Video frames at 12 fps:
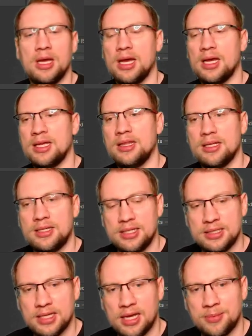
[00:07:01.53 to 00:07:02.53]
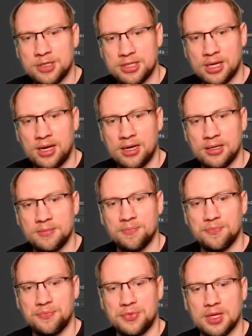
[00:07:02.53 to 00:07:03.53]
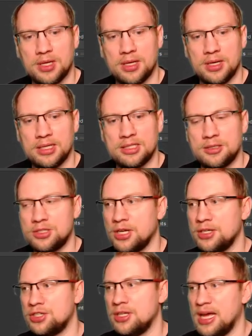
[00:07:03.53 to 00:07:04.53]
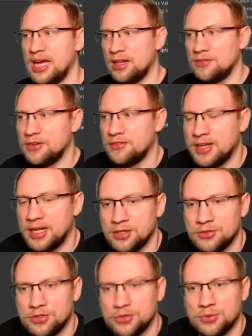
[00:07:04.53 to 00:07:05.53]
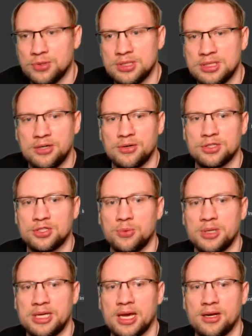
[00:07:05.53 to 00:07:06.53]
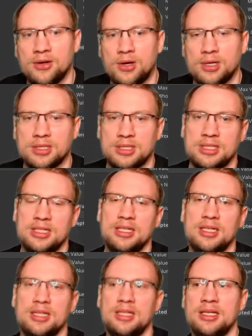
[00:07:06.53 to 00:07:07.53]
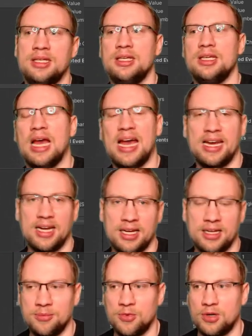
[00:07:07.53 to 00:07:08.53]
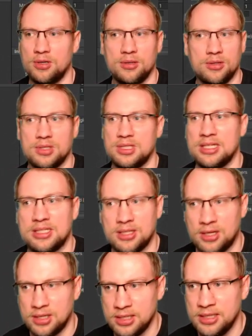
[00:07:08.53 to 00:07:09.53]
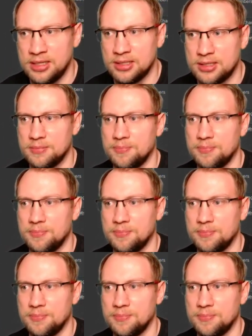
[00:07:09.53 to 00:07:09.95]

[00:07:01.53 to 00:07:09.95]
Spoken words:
And then the disabled color, let's change the alpha value to 0 so we cannot see the handle anymore because that's not needed.